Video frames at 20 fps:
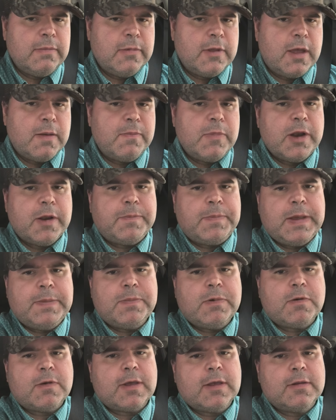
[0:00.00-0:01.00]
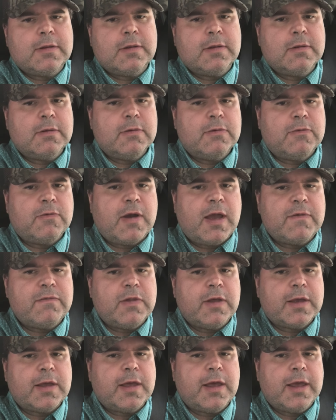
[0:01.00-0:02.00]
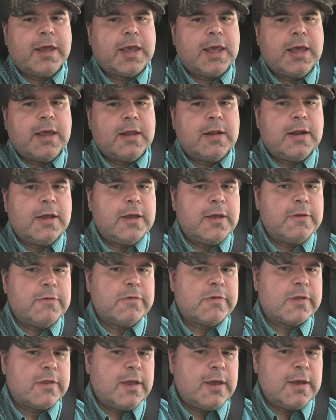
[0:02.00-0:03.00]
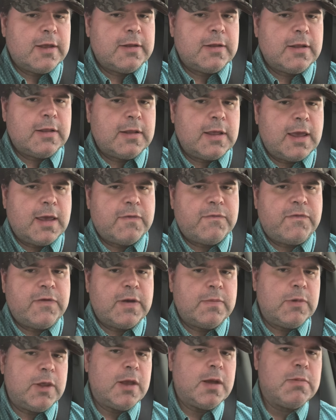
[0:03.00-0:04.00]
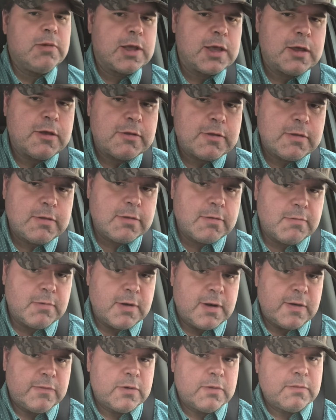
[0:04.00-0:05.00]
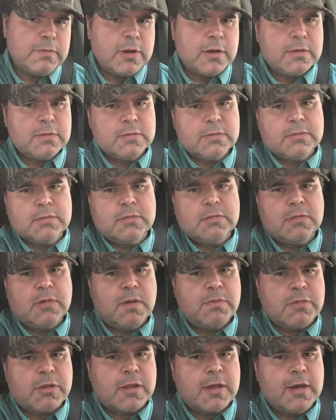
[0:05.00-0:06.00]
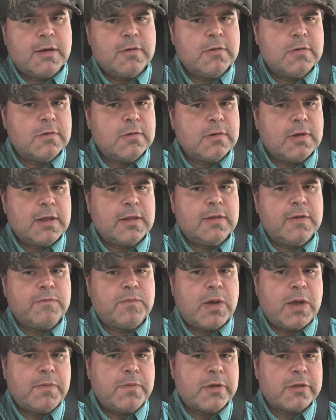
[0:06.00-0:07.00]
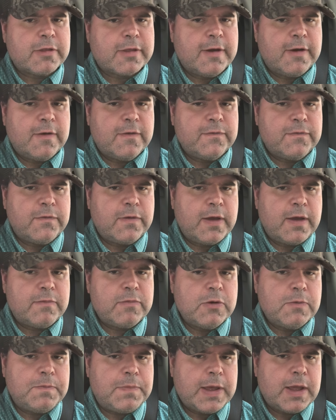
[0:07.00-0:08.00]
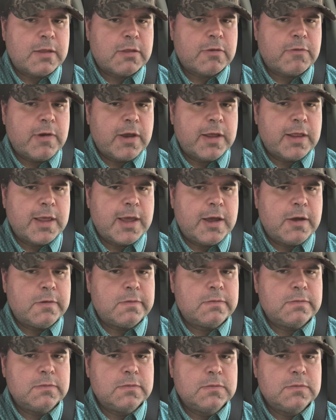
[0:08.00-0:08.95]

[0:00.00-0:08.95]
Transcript: Not many people can drive like I can, I understand, and they have family obligations or whatever, but I'm single, I live by myself, I have no pets right now.